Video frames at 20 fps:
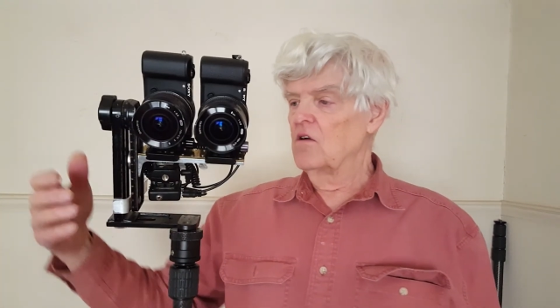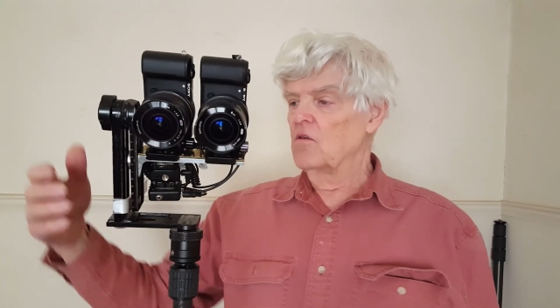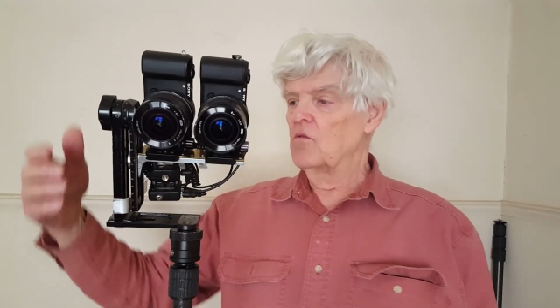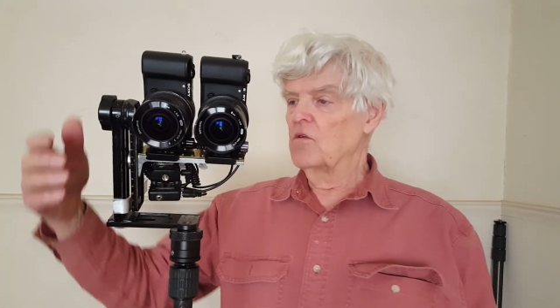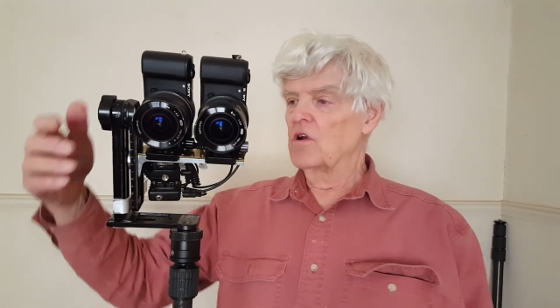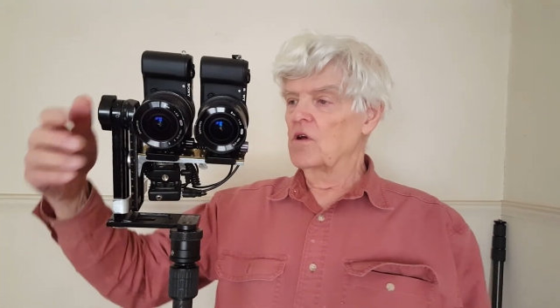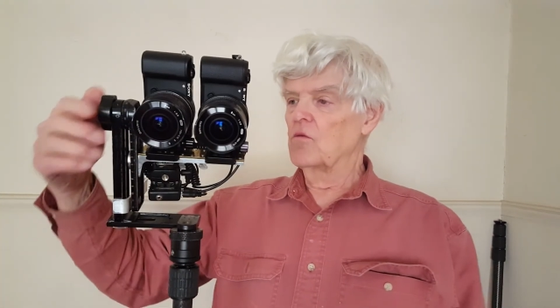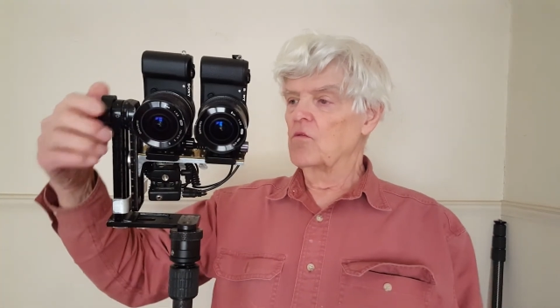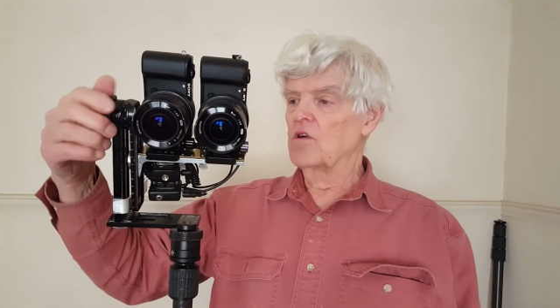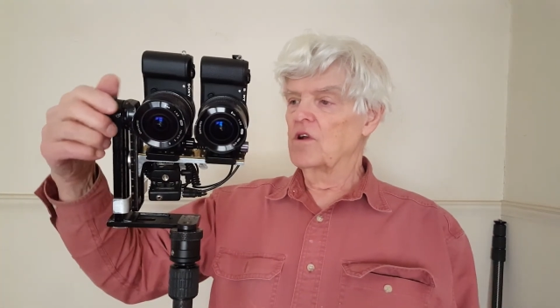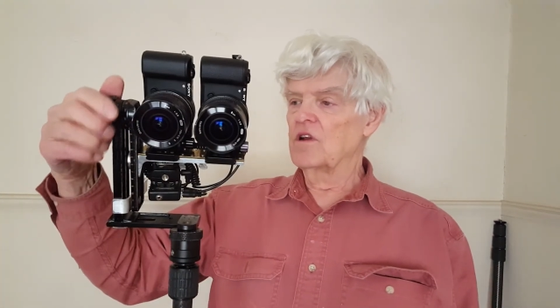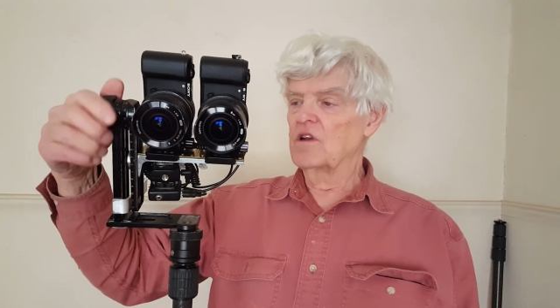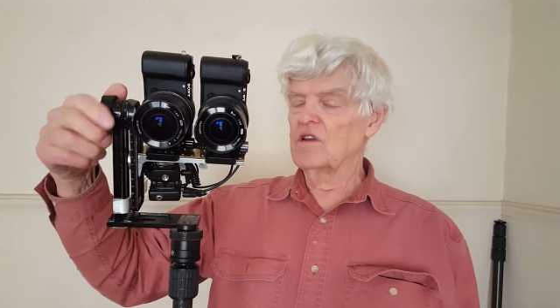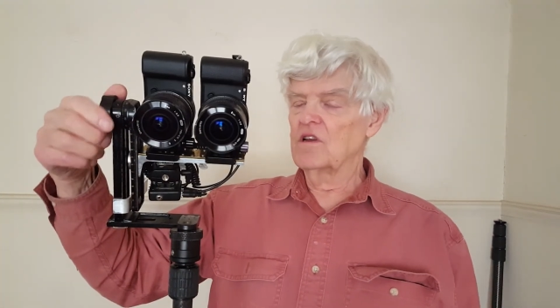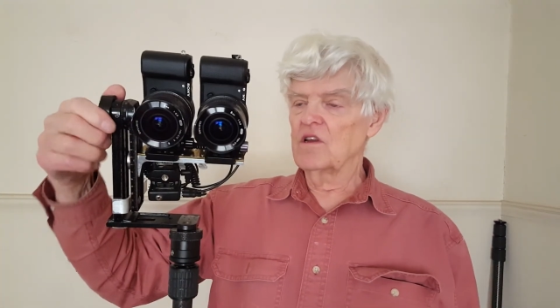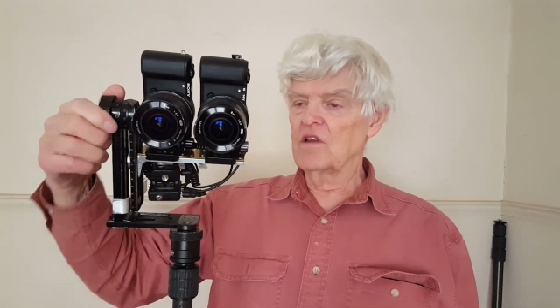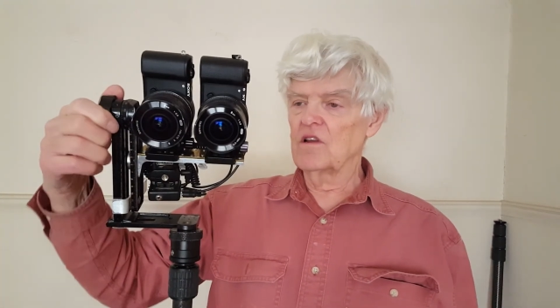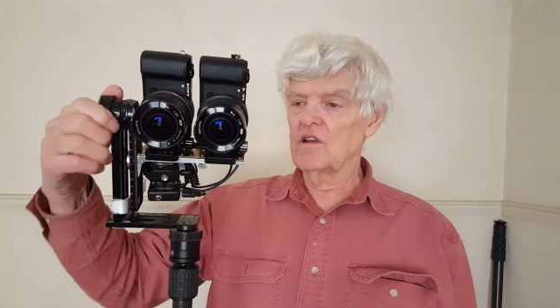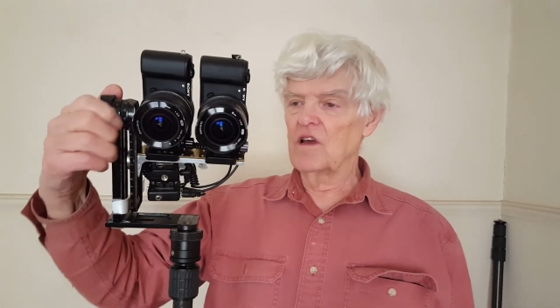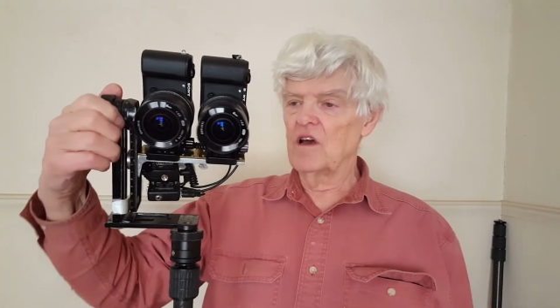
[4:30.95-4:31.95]
When I want to
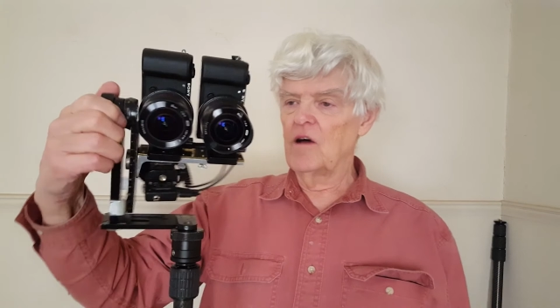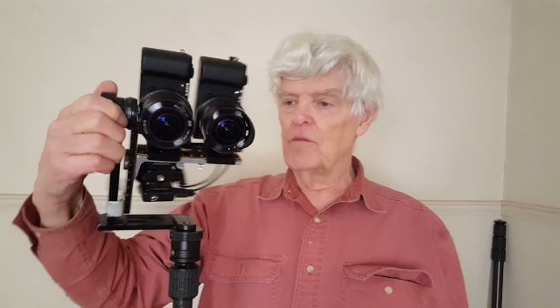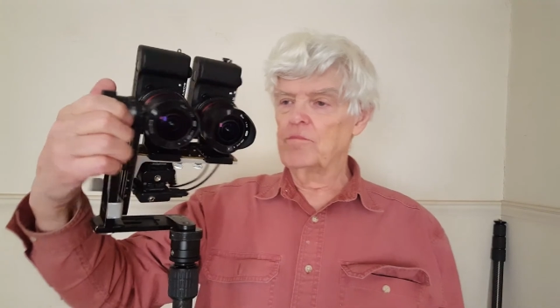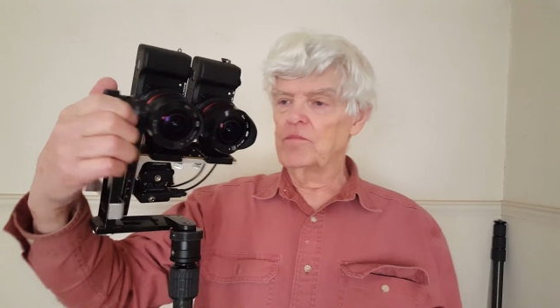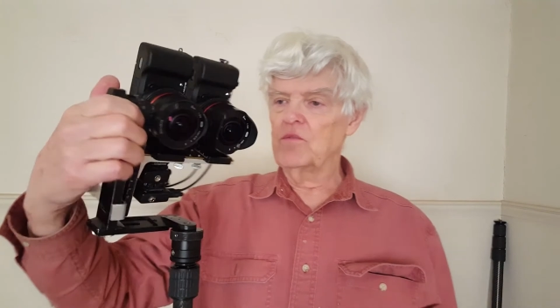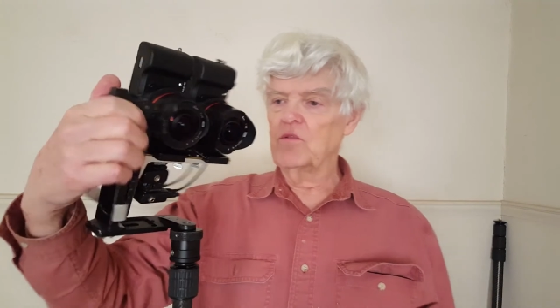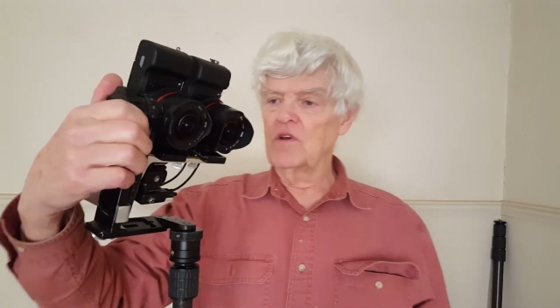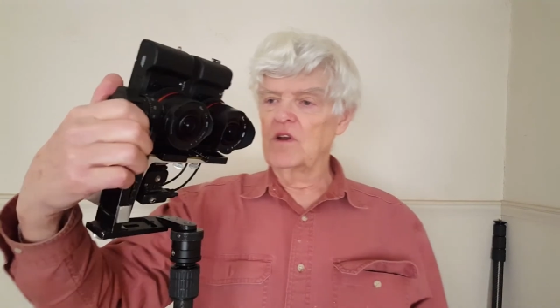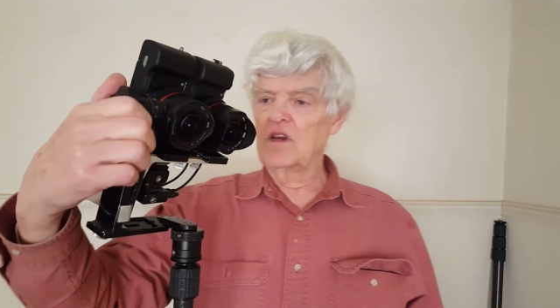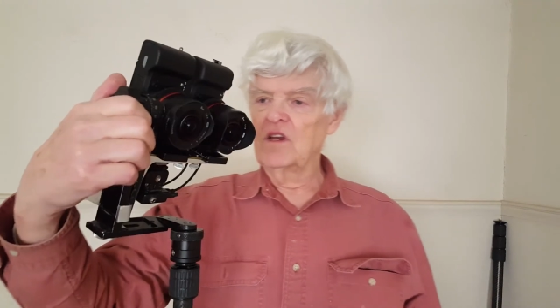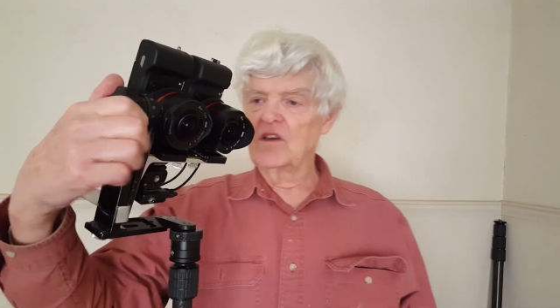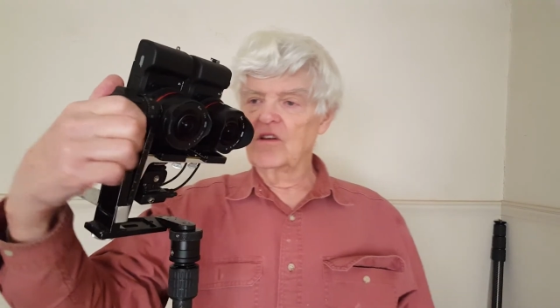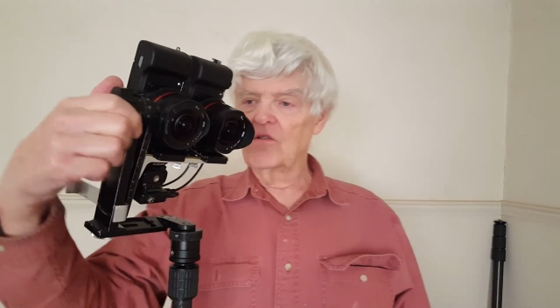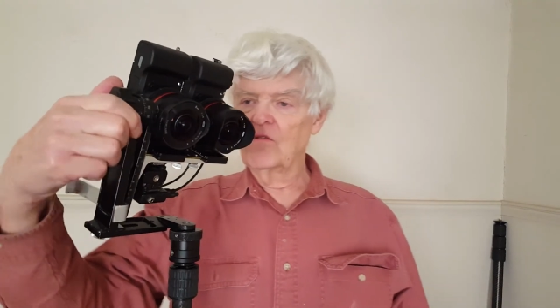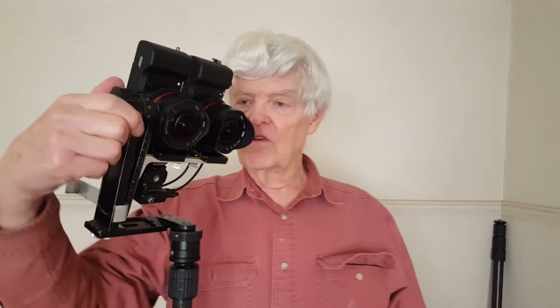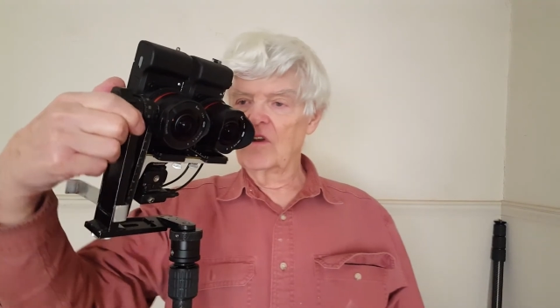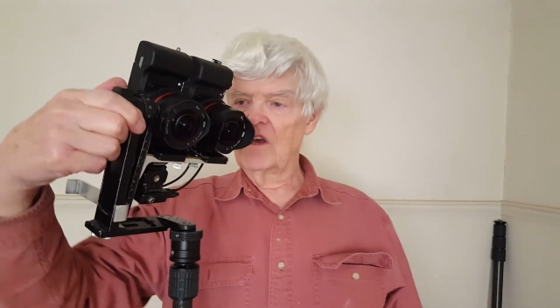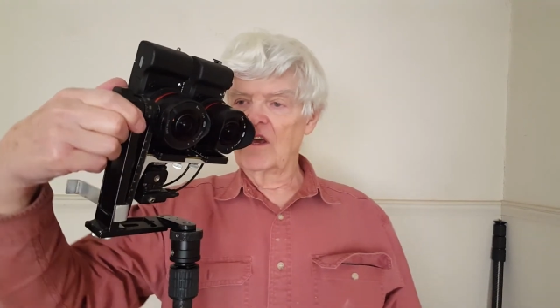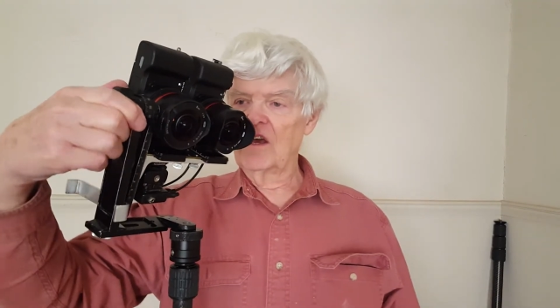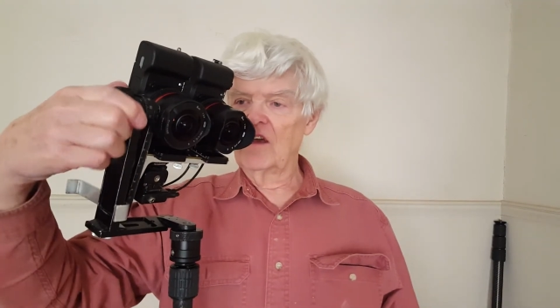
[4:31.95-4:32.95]
tilt up
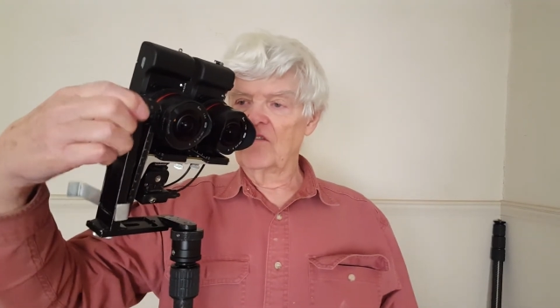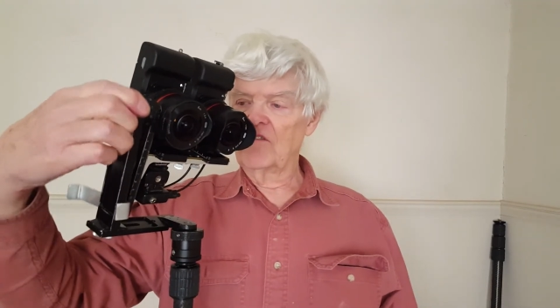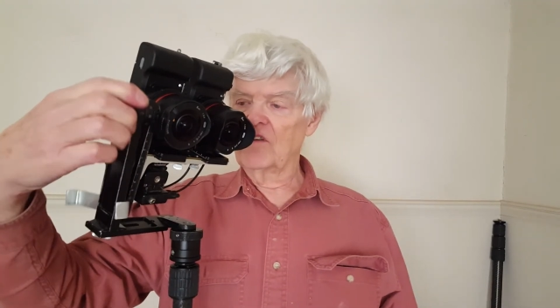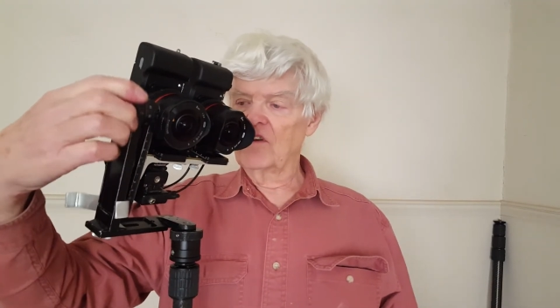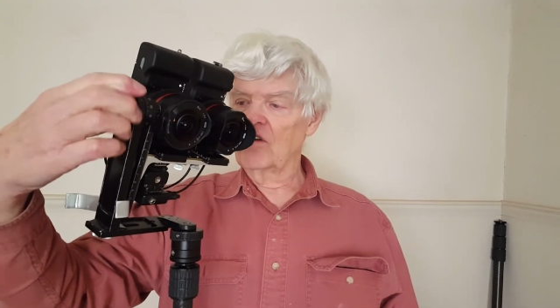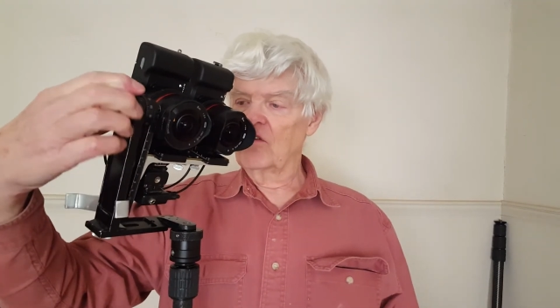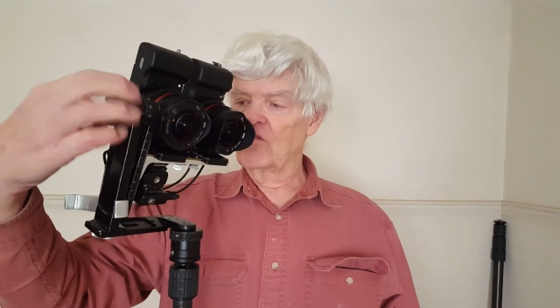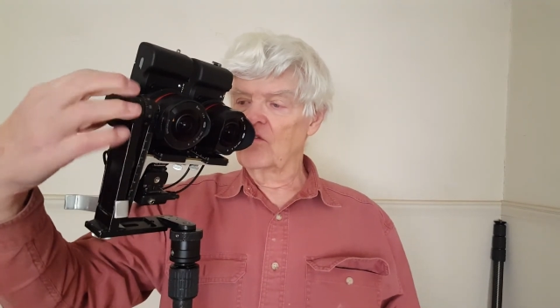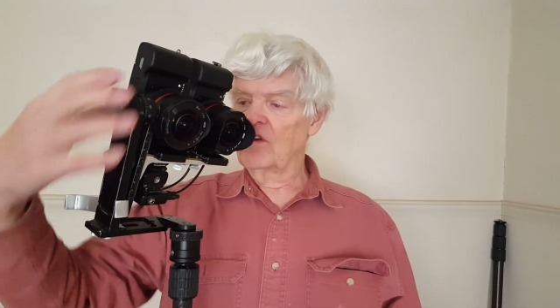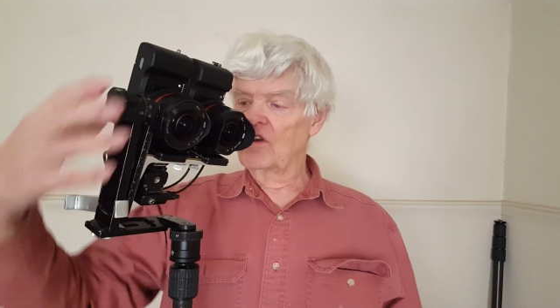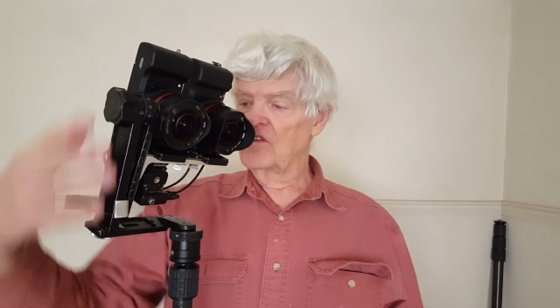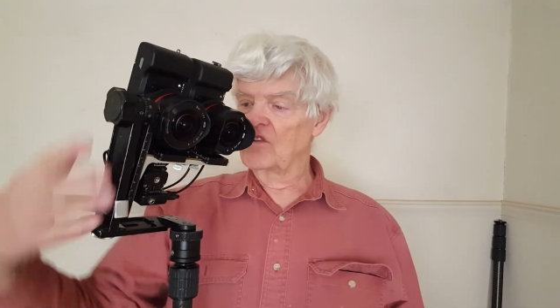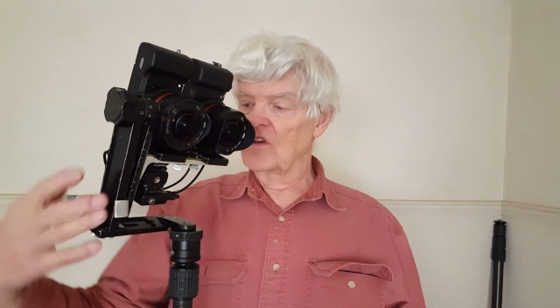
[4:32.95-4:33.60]
22.5 degrees,